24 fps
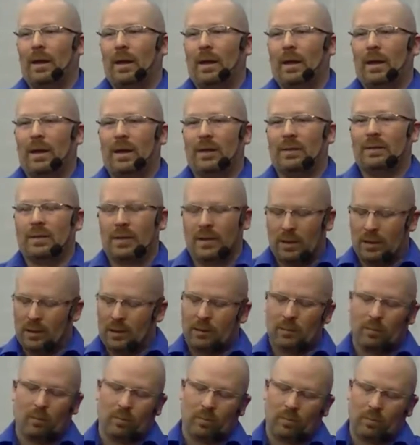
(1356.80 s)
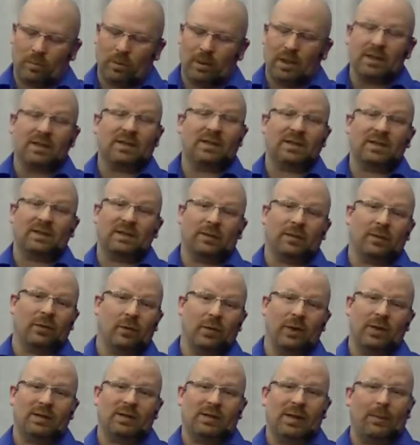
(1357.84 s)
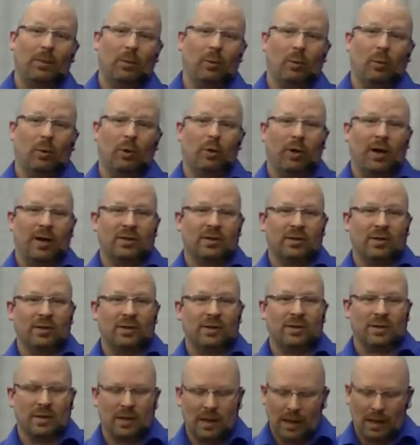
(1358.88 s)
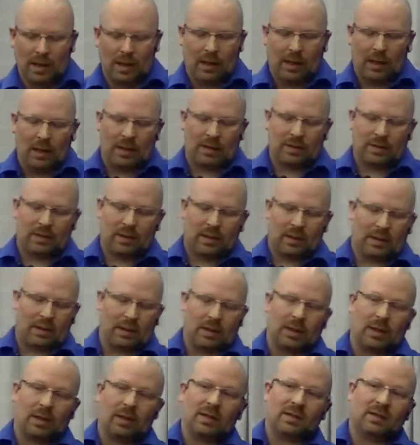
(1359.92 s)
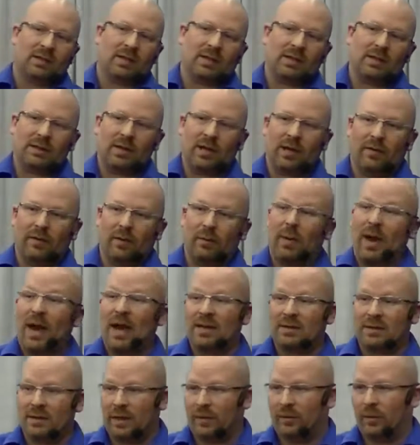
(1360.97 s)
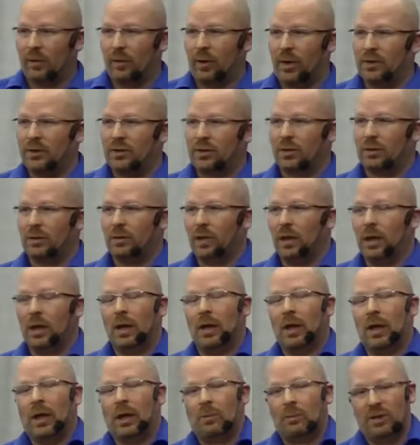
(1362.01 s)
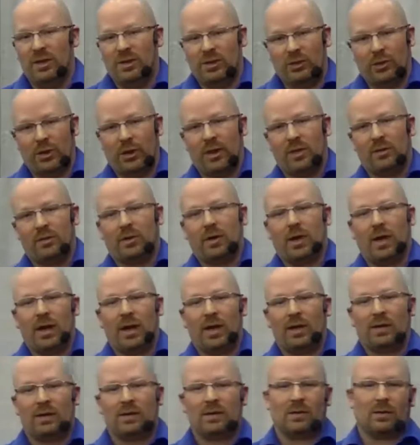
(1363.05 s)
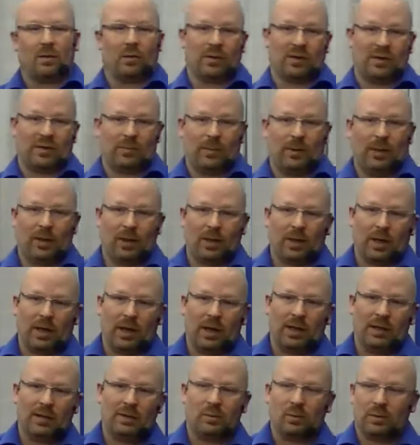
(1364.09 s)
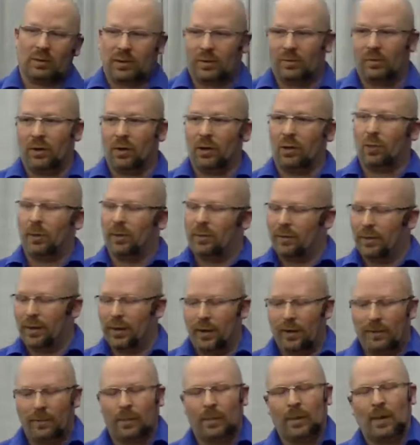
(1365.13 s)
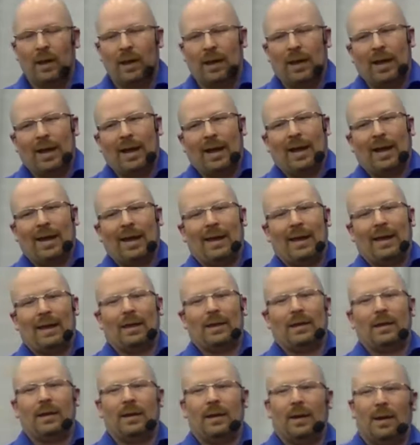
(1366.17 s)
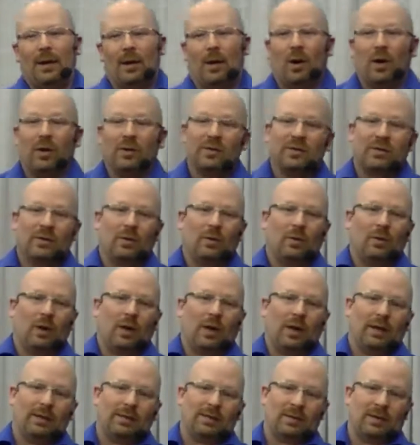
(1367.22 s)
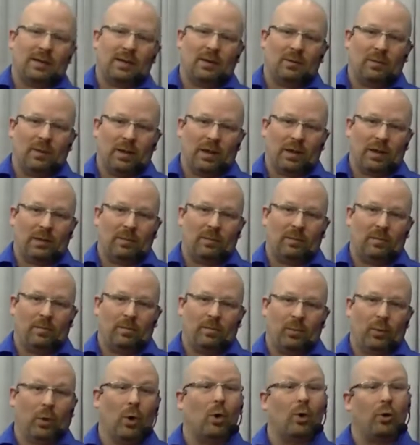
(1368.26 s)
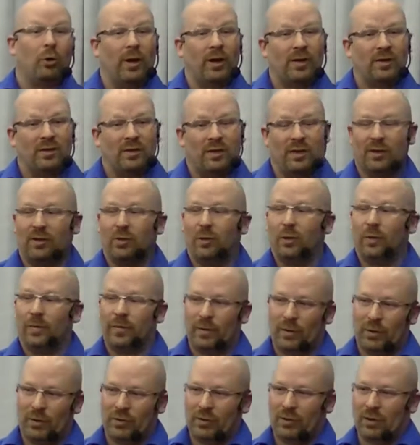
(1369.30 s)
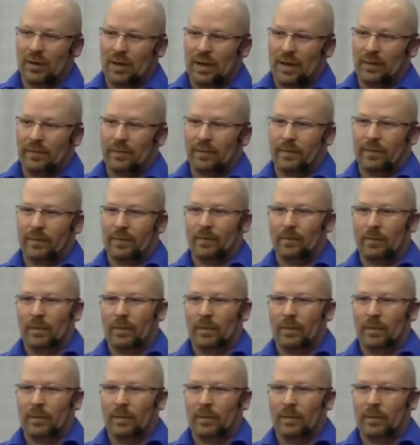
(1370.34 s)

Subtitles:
It's going to consist of 3 separate regressions. It's going to consist of a past life regression, a meet your angel guides or spirit guides, whichever you prefer. And also, it's going to be a progression into a future life.